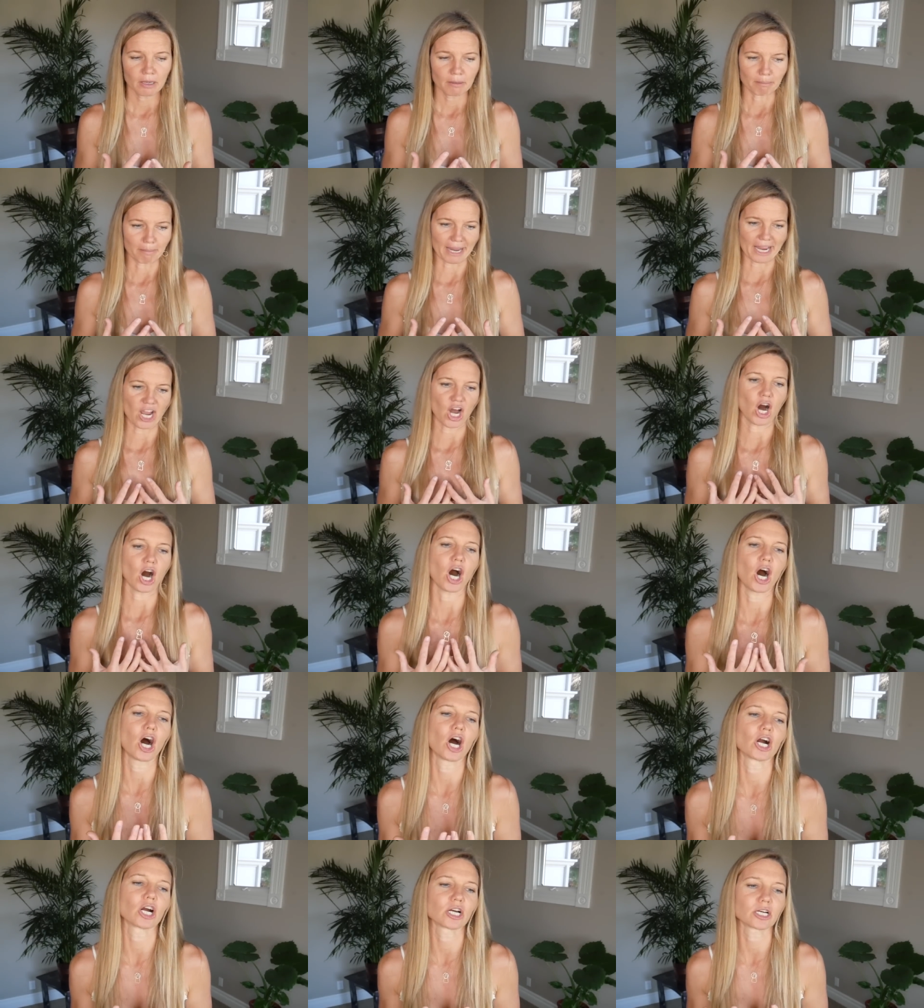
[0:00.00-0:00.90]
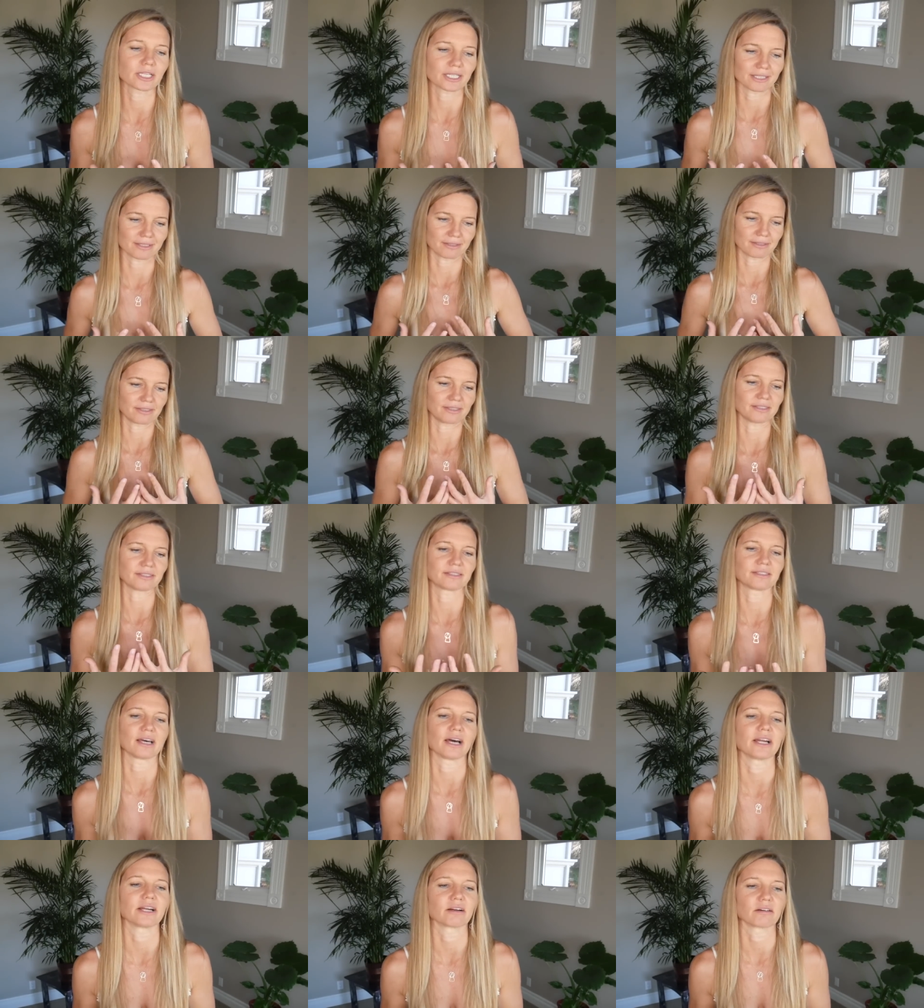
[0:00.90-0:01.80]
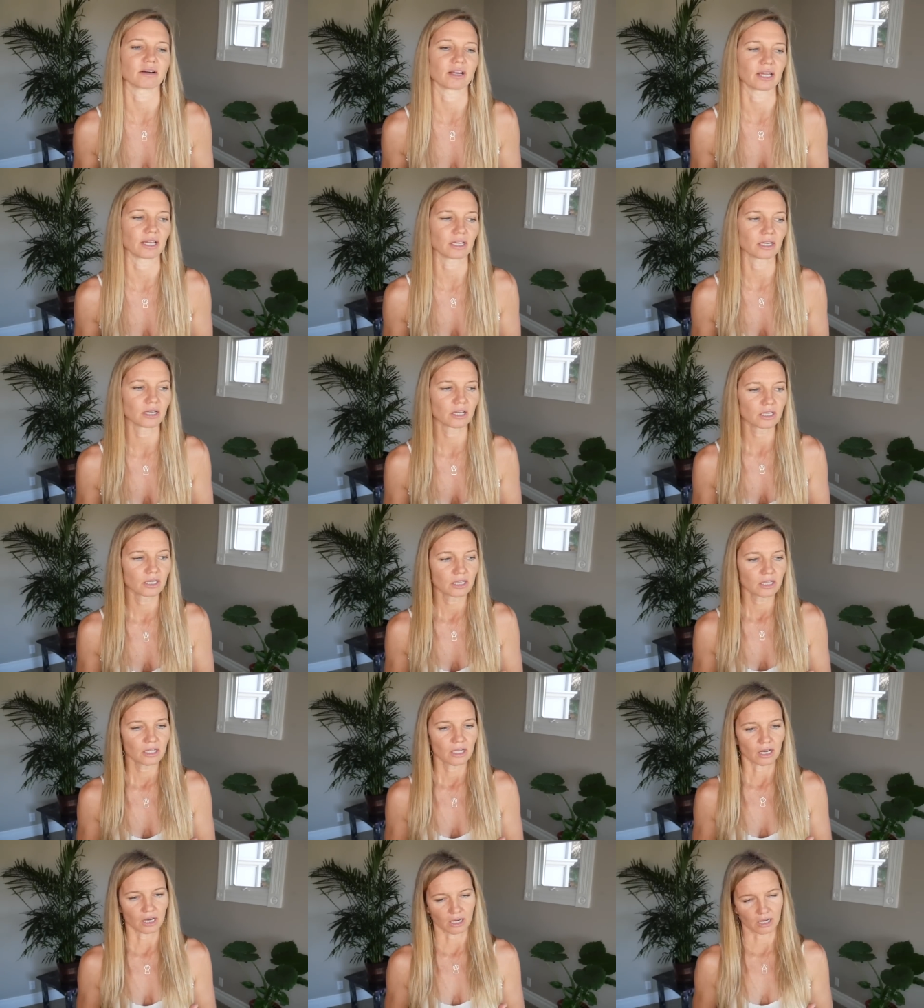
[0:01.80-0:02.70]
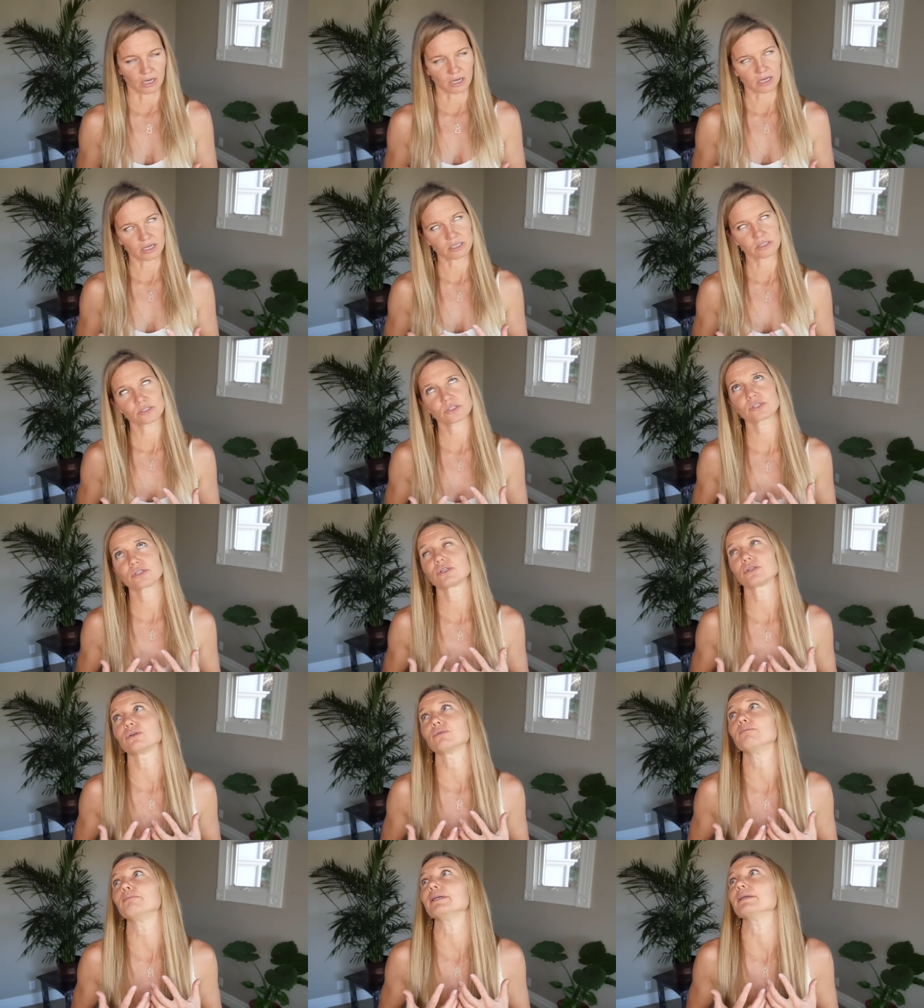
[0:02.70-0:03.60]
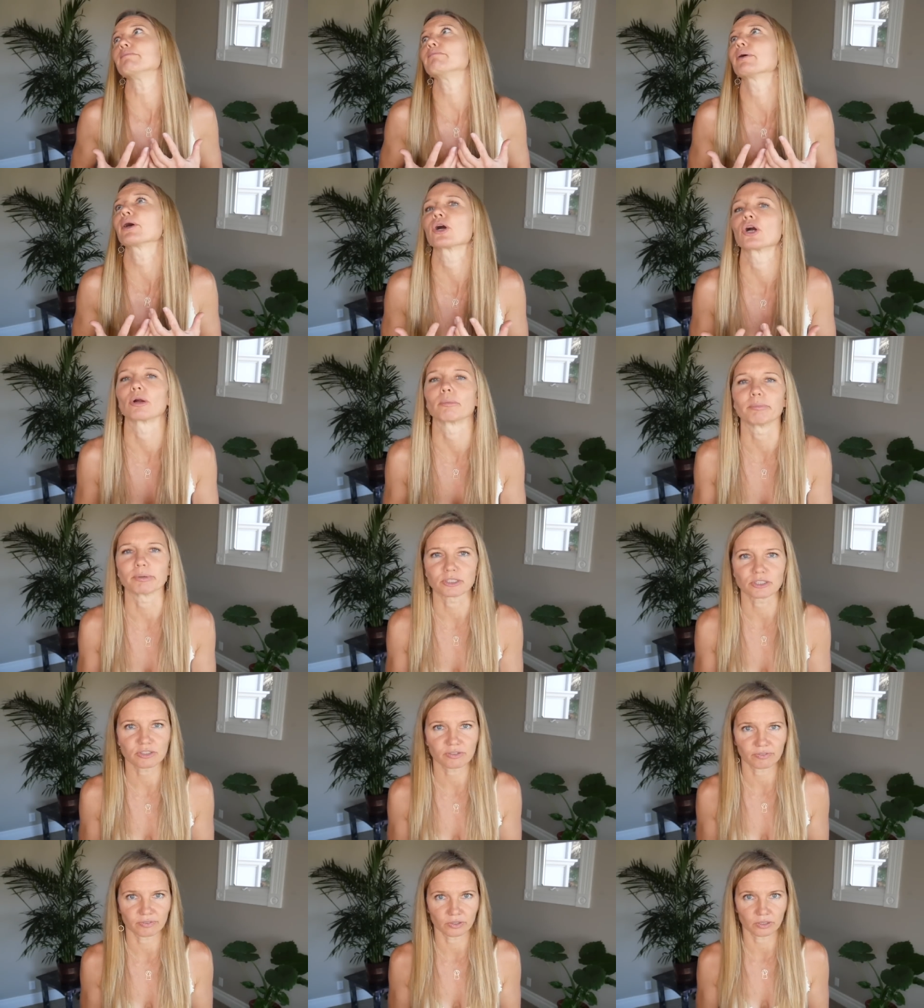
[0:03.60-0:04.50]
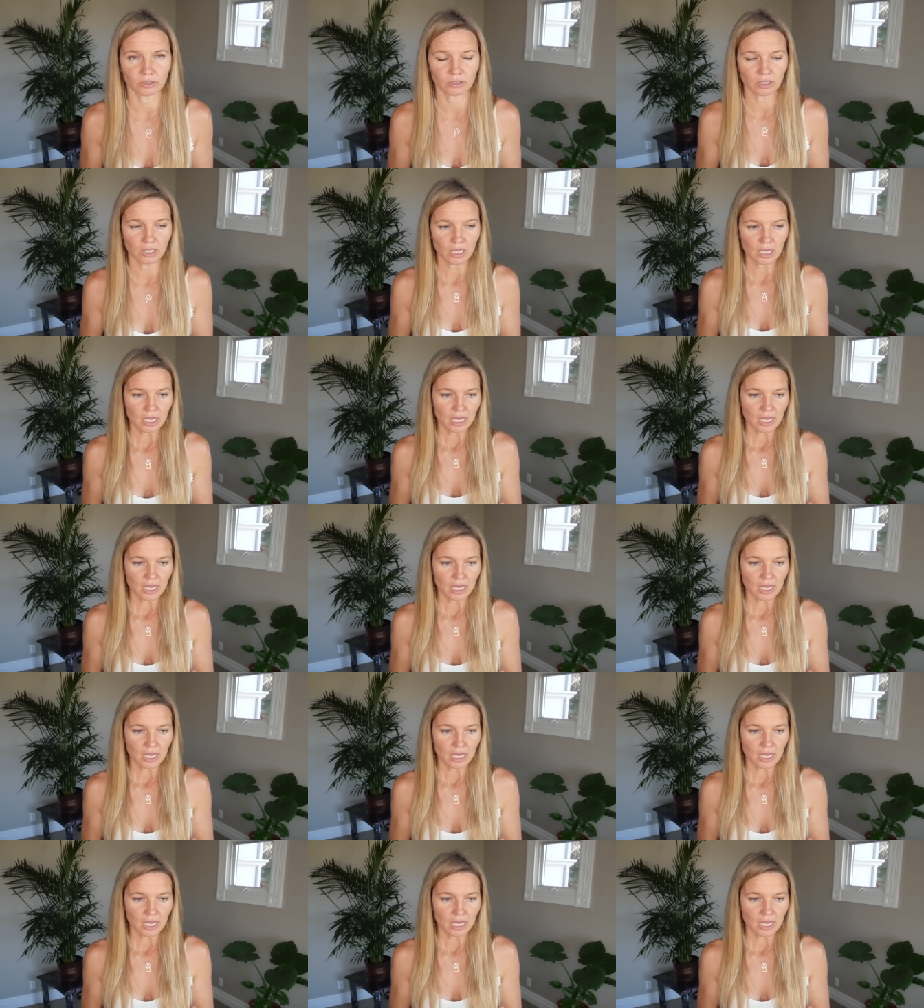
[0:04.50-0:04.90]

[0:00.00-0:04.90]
My heart is desiring uh, to be purposeful.